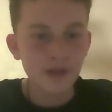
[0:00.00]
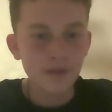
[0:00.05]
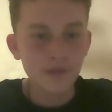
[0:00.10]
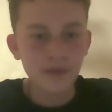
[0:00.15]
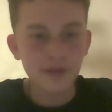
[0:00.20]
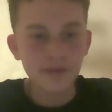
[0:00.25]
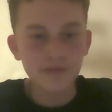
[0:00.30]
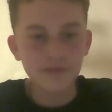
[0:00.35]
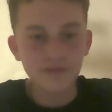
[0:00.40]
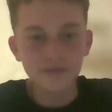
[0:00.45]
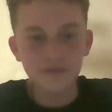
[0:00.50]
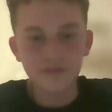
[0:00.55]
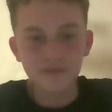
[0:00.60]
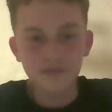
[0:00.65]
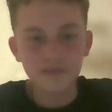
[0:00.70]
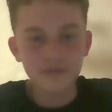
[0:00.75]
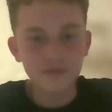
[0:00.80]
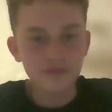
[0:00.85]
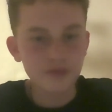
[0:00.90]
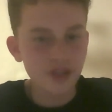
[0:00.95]
But,
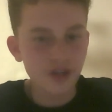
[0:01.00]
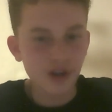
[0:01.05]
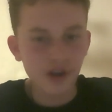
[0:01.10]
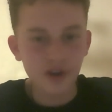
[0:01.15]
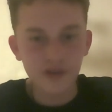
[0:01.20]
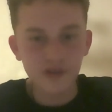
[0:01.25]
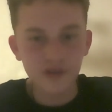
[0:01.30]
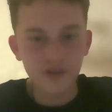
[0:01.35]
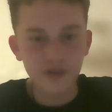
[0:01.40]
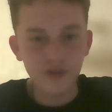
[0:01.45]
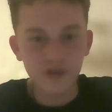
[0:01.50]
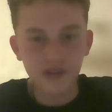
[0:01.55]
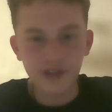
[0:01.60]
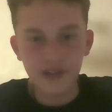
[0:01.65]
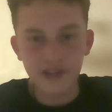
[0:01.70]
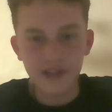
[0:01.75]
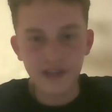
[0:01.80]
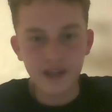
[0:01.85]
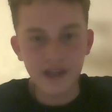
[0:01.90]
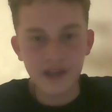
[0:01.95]
you know, you're not going
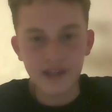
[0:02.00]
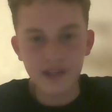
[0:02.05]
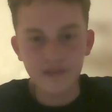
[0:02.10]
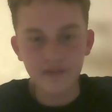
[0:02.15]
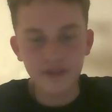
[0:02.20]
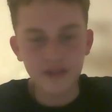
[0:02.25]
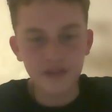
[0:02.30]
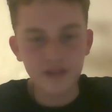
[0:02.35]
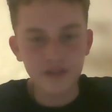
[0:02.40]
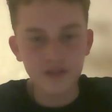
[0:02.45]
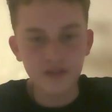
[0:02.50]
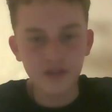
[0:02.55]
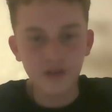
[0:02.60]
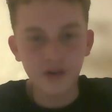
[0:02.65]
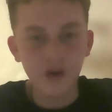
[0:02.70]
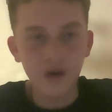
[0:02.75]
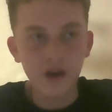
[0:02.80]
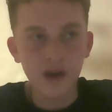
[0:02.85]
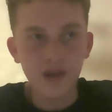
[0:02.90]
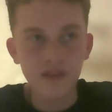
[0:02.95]
to get anything
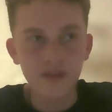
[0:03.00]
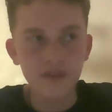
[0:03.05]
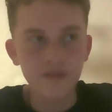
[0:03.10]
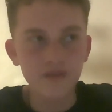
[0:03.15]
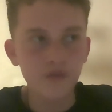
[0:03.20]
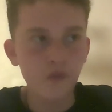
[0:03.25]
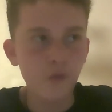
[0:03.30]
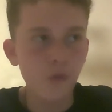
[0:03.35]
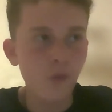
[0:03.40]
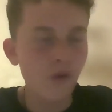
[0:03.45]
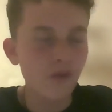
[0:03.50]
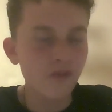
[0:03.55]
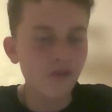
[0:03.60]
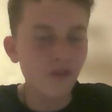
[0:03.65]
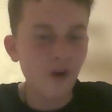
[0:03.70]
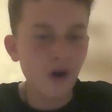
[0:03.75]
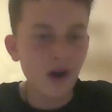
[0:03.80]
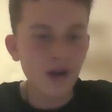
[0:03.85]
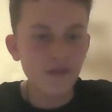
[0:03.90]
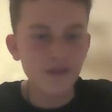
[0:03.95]
higher than 4 or
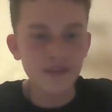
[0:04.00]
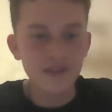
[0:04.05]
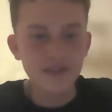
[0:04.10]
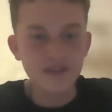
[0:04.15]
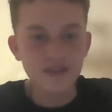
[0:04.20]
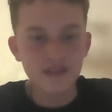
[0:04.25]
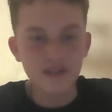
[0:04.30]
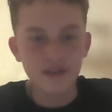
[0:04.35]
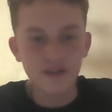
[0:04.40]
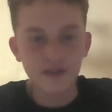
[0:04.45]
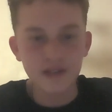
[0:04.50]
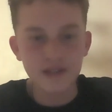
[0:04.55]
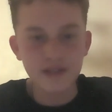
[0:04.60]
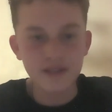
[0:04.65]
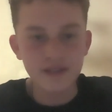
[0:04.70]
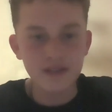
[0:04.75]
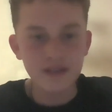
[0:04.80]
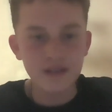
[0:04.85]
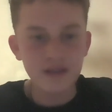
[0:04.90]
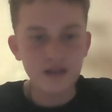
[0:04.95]
5 in this
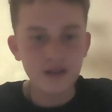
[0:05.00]
series.